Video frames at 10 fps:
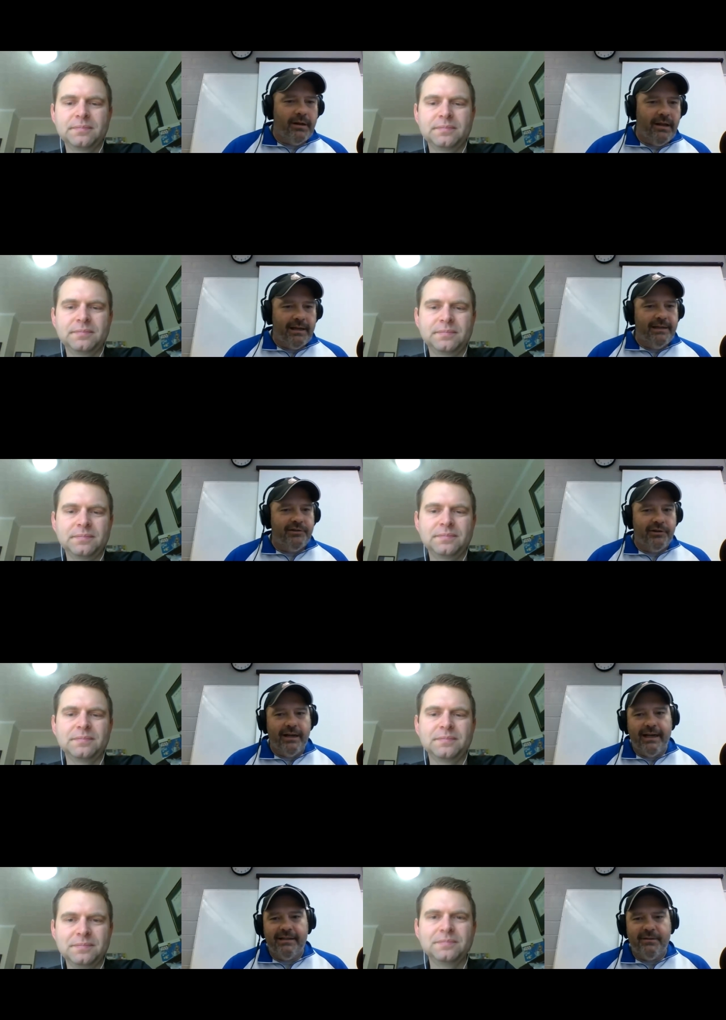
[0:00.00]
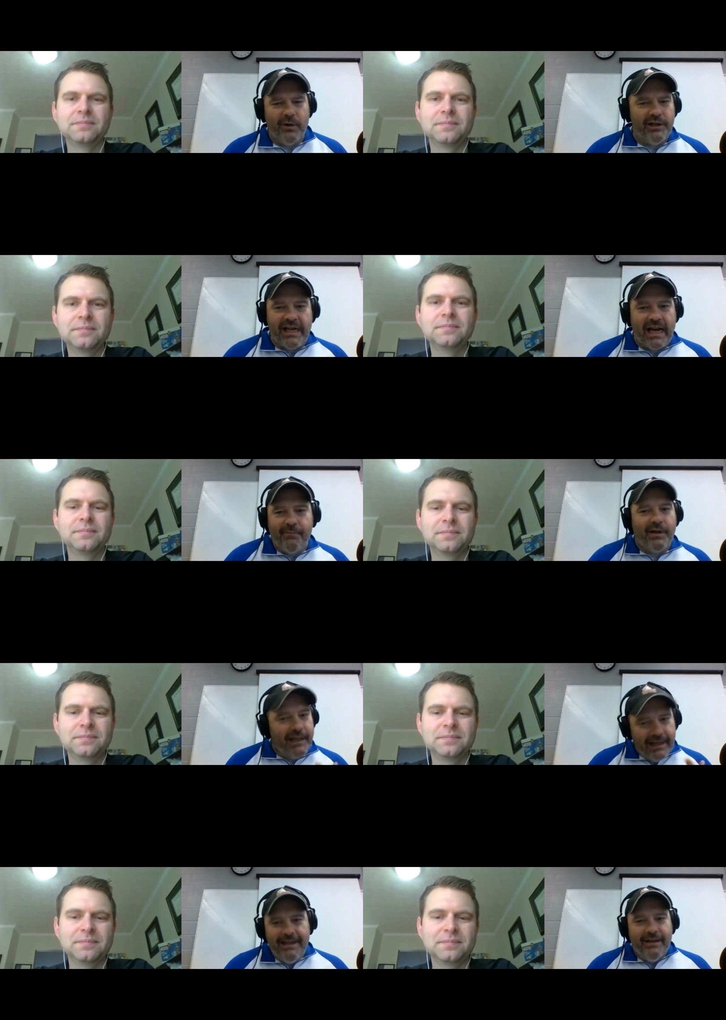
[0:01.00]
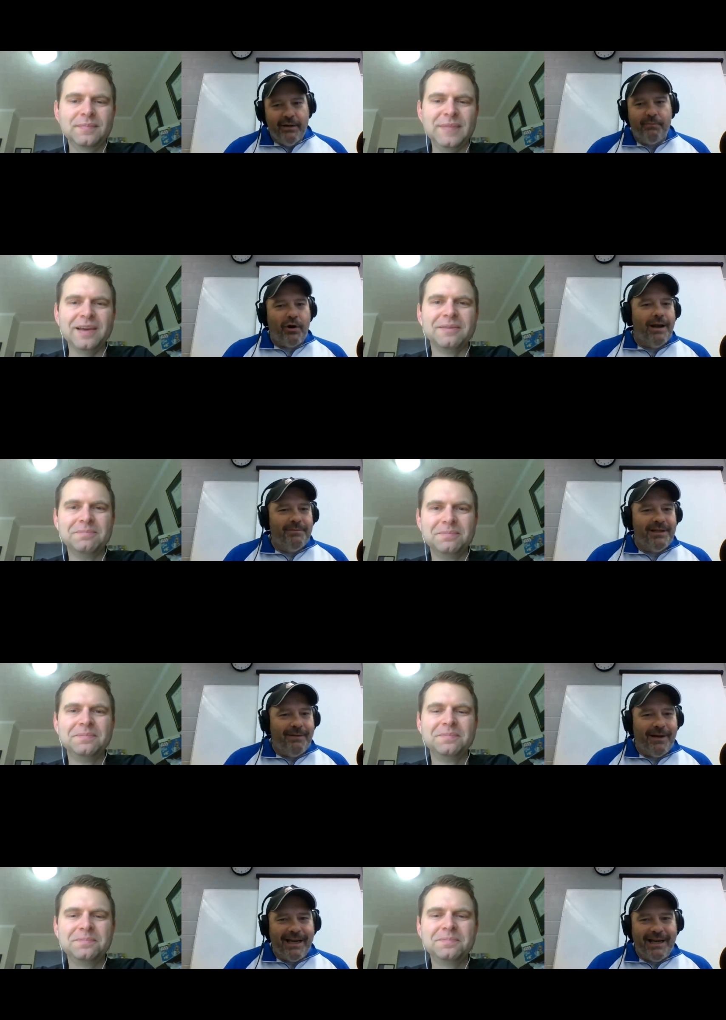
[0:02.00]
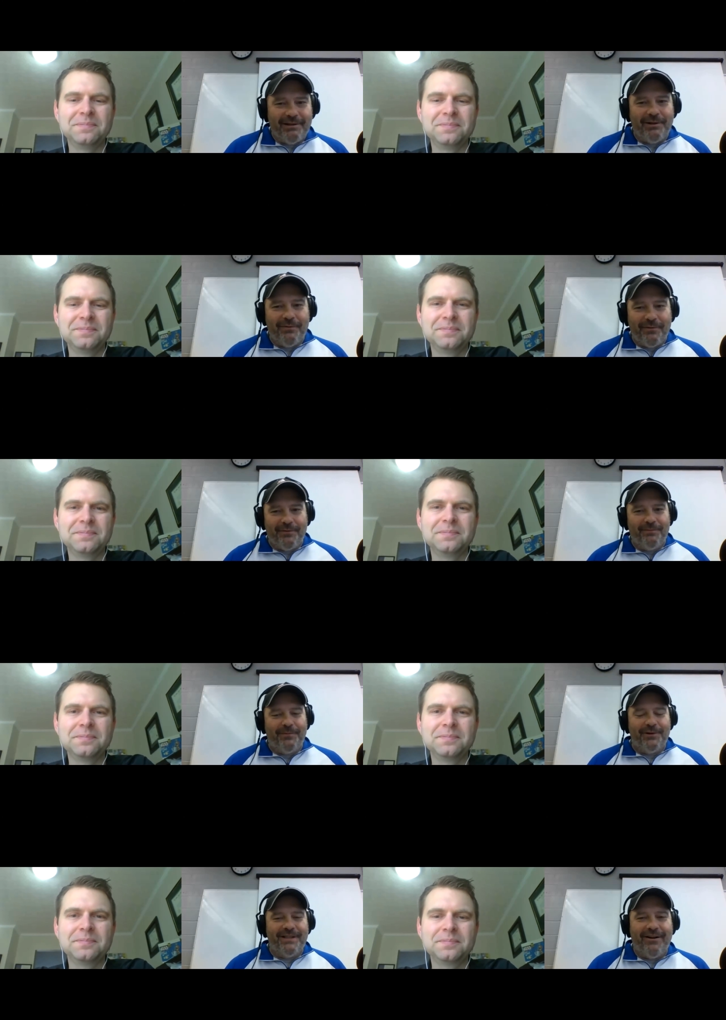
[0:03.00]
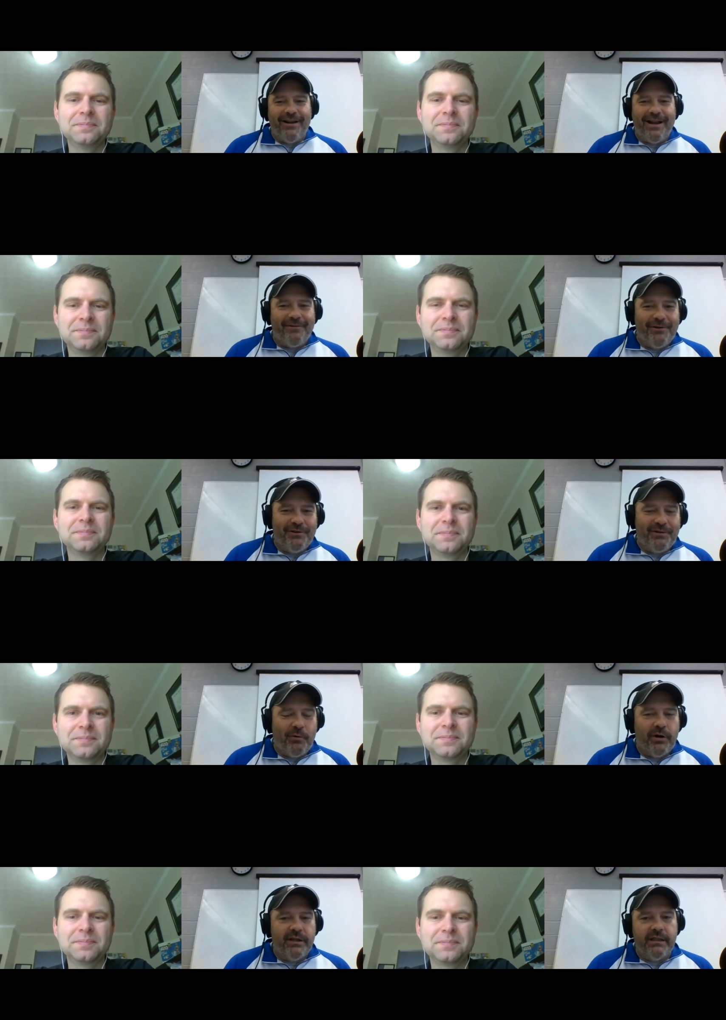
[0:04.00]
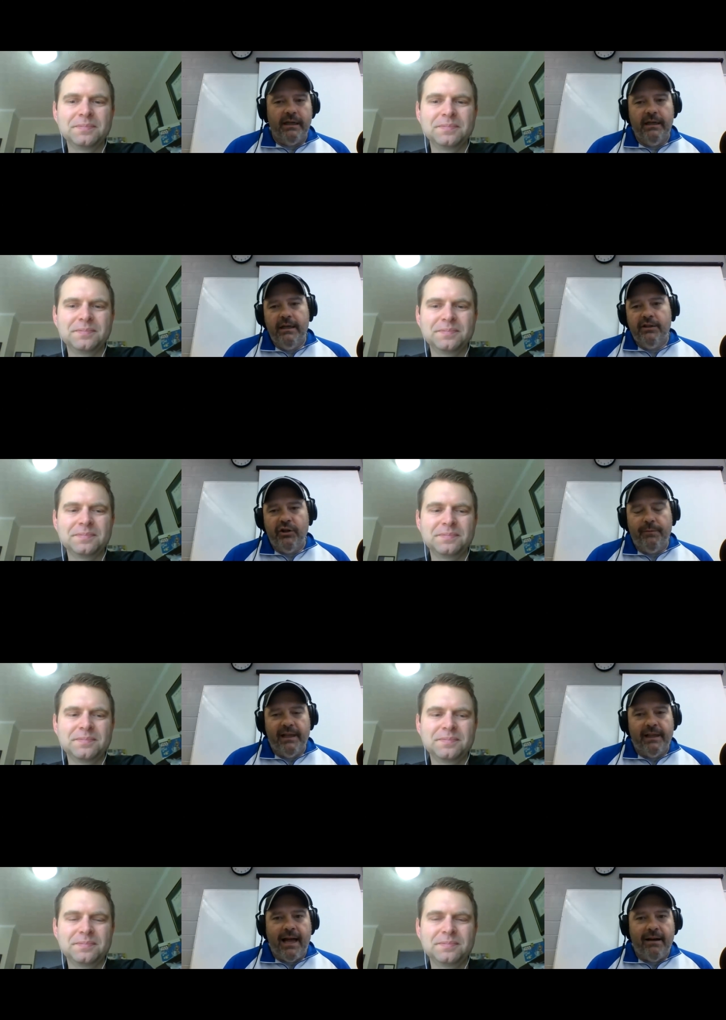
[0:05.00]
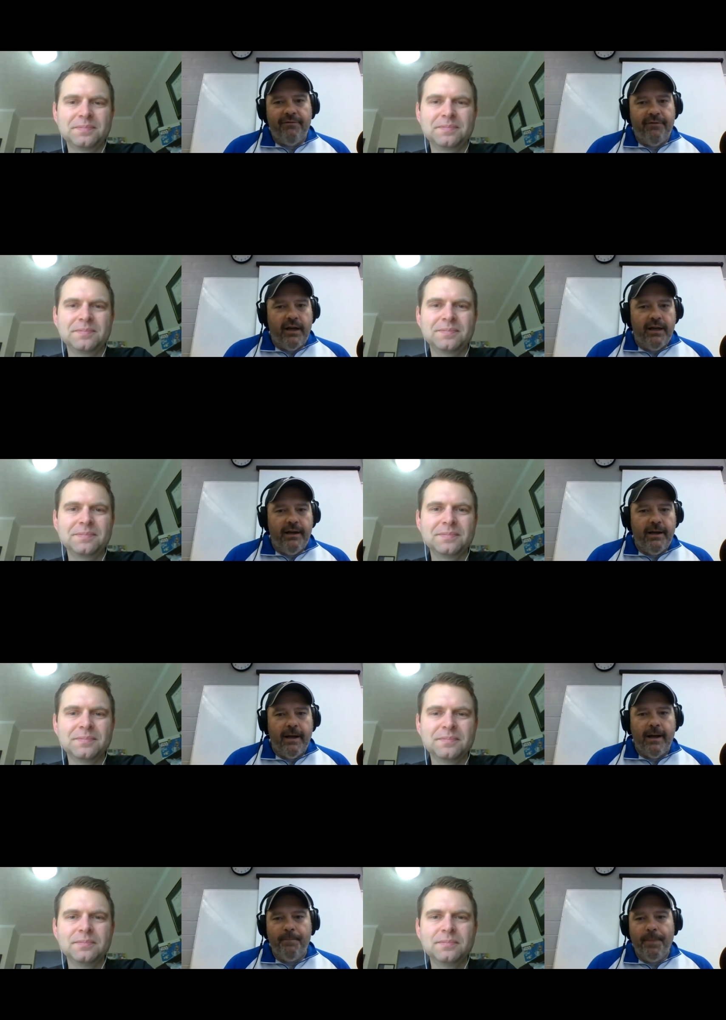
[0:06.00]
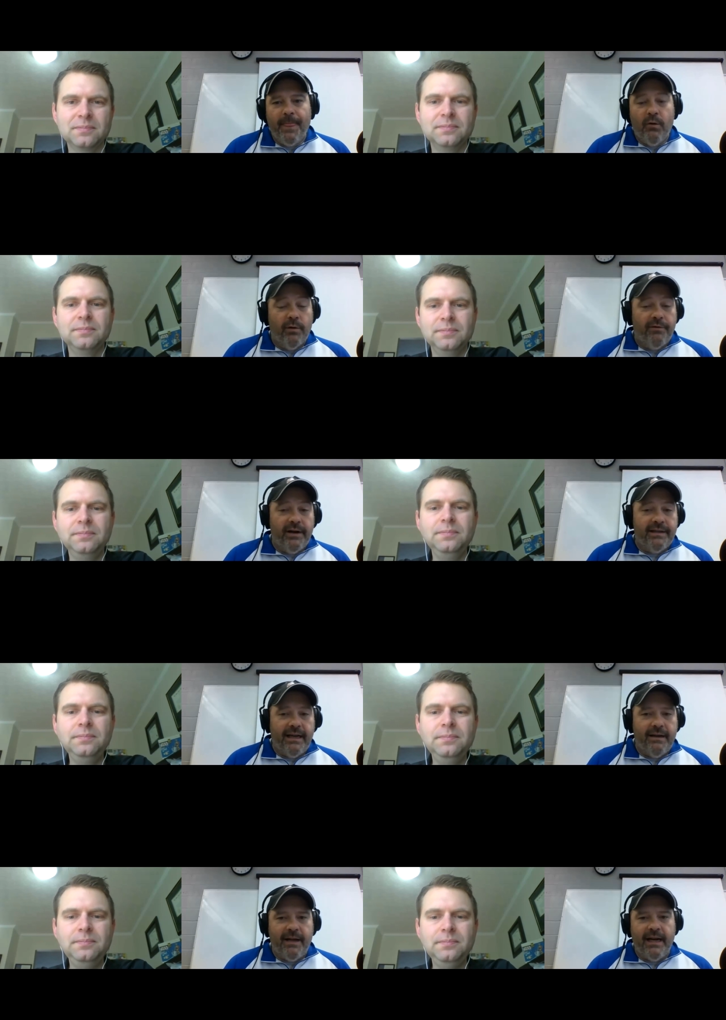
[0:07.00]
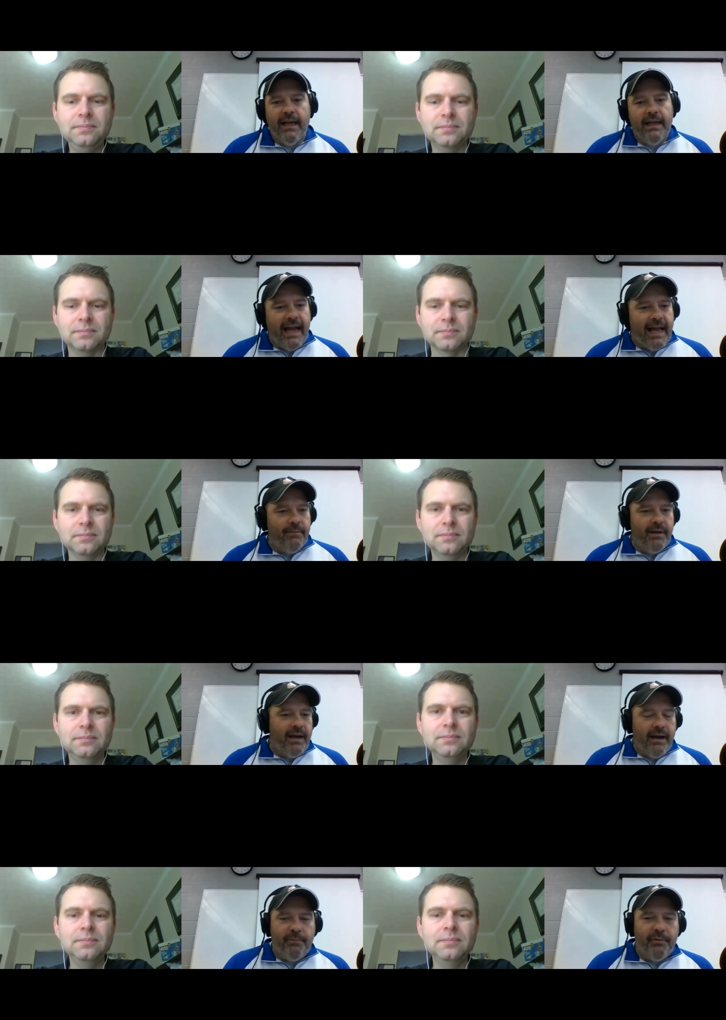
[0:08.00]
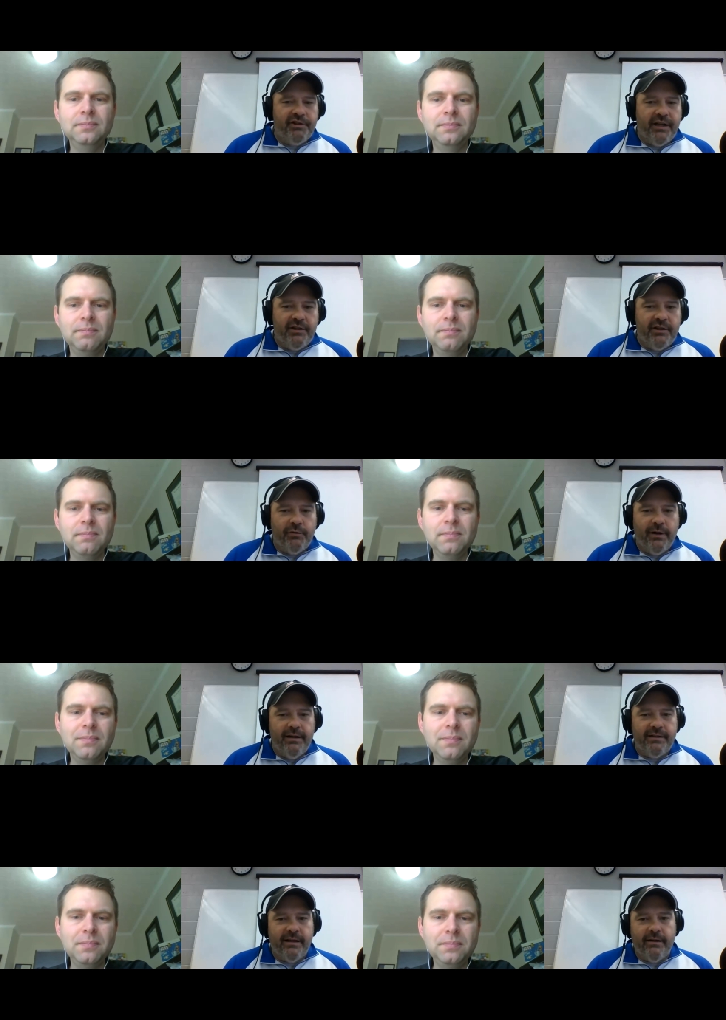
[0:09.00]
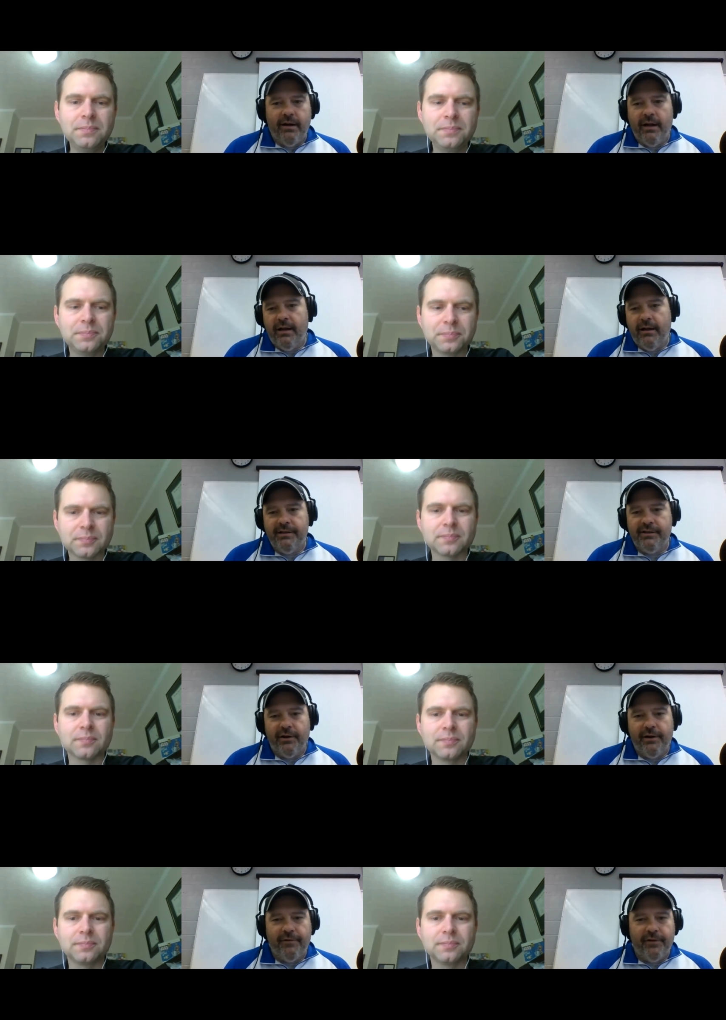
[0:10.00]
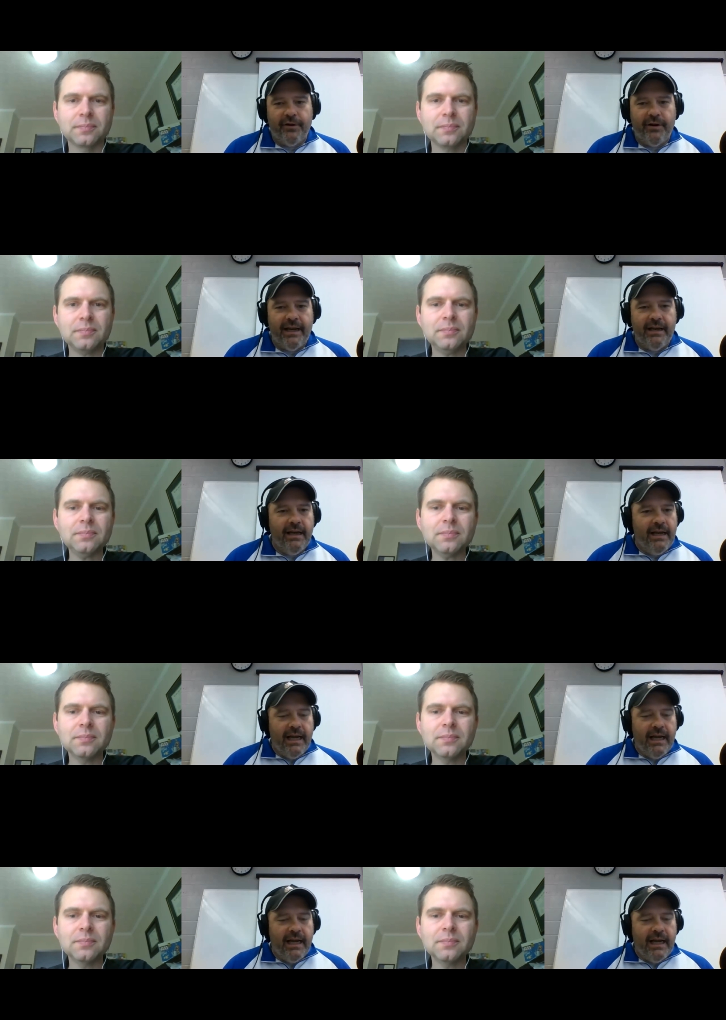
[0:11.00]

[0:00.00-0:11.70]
Speaker 1: o'clock Eastern, I guess. Weird time, but uh, a prime time, I guess. You know, for for Saturday afternoon sports, uh, should be a lot of fun. Um, we're very excited about it. Adam, I appreciate you joining us here uh, on Sturdy for Thirty. And